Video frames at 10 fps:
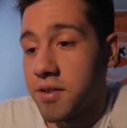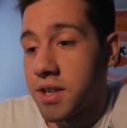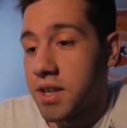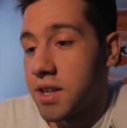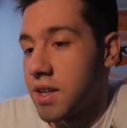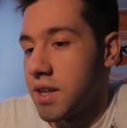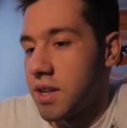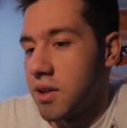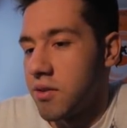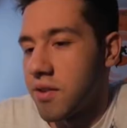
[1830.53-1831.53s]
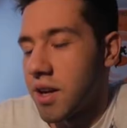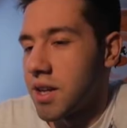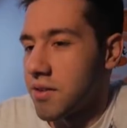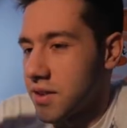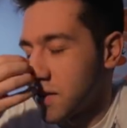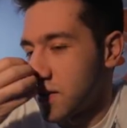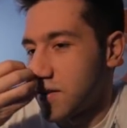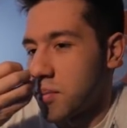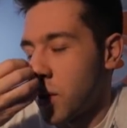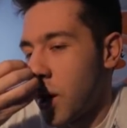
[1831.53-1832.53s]
Like, losing on even is
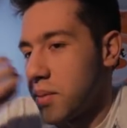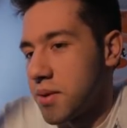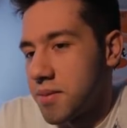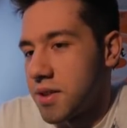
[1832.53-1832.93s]
just a problem